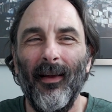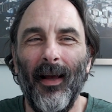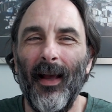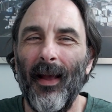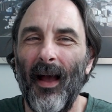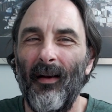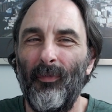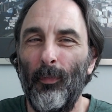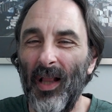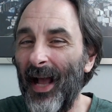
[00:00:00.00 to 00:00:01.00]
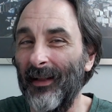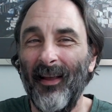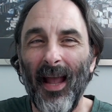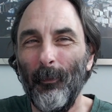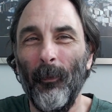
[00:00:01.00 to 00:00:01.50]
I have black
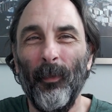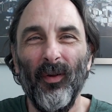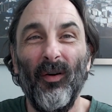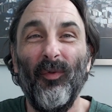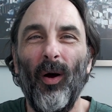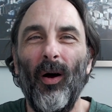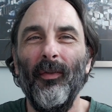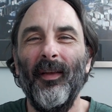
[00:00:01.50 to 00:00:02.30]
tape I put over all